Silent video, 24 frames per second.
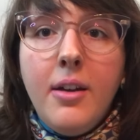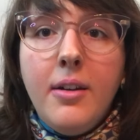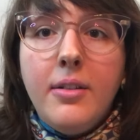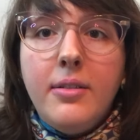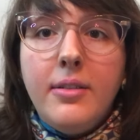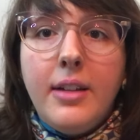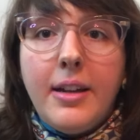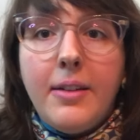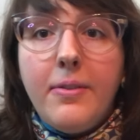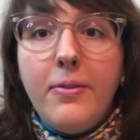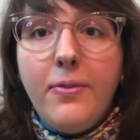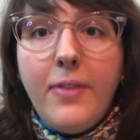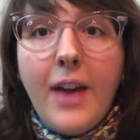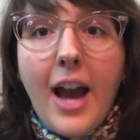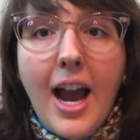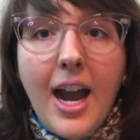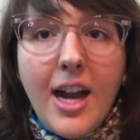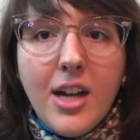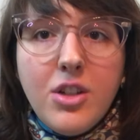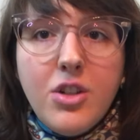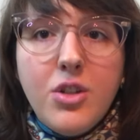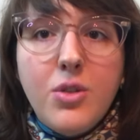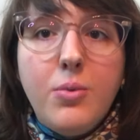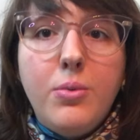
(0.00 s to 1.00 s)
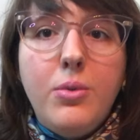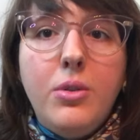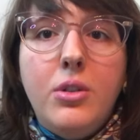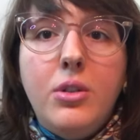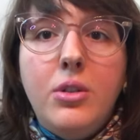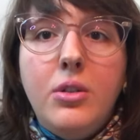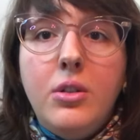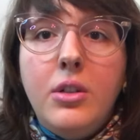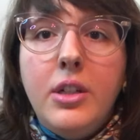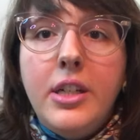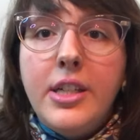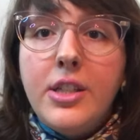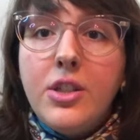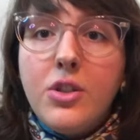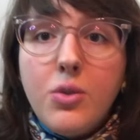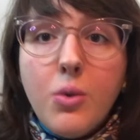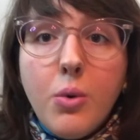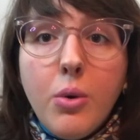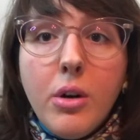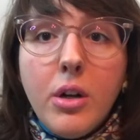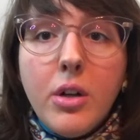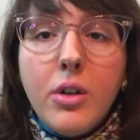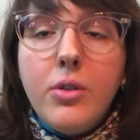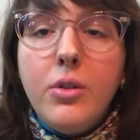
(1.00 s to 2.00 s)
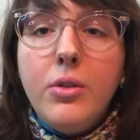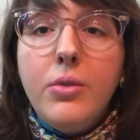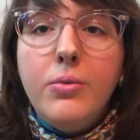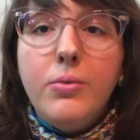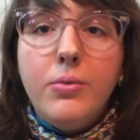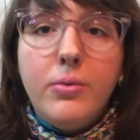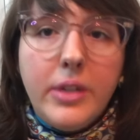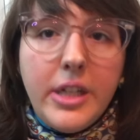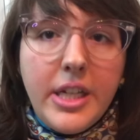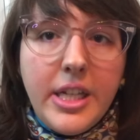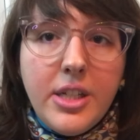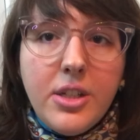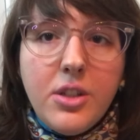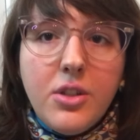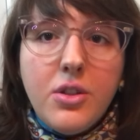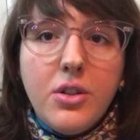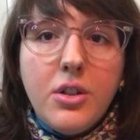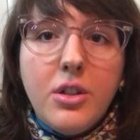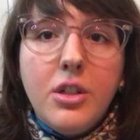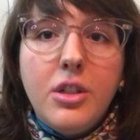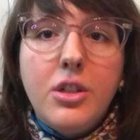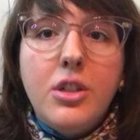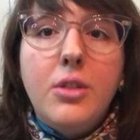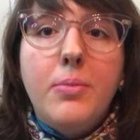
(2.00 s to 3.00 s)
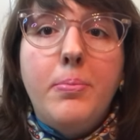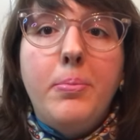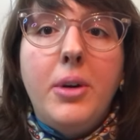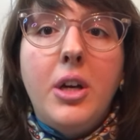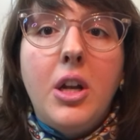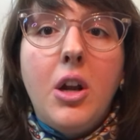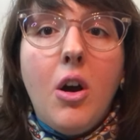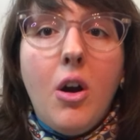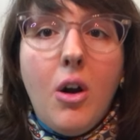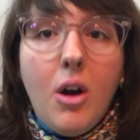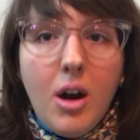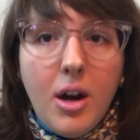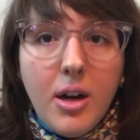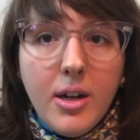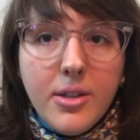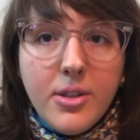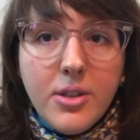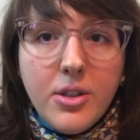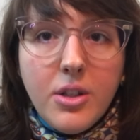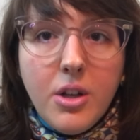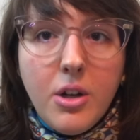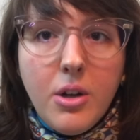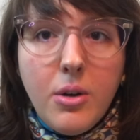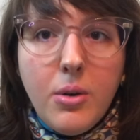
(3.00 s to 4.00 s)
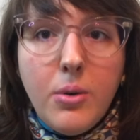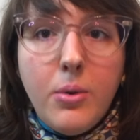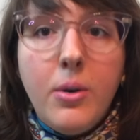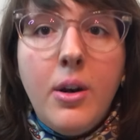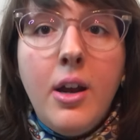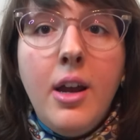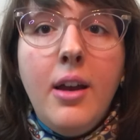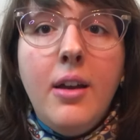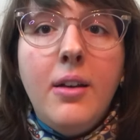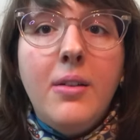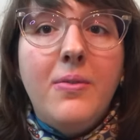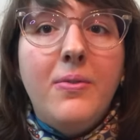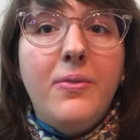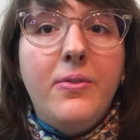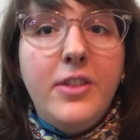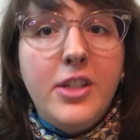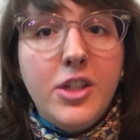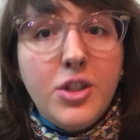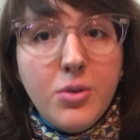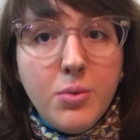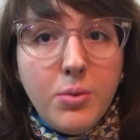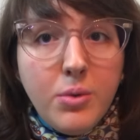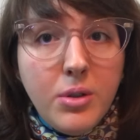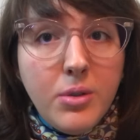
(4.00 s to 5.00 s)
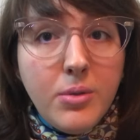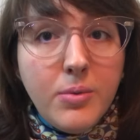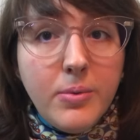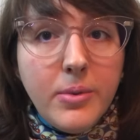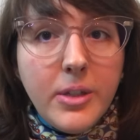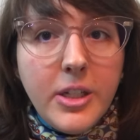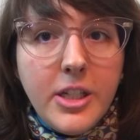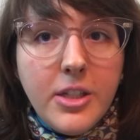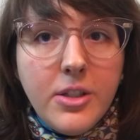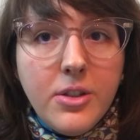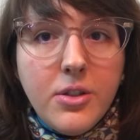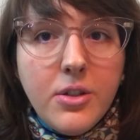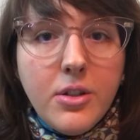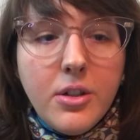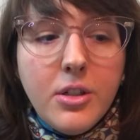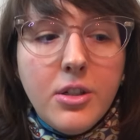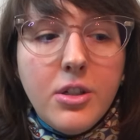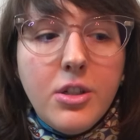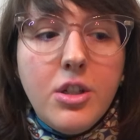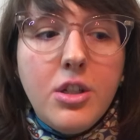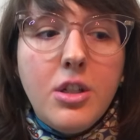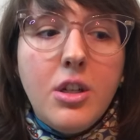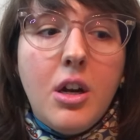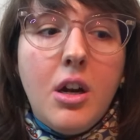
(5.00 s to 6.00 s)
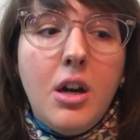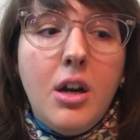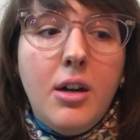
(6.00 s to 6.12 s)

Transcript: like factual, historical research, but also visual research,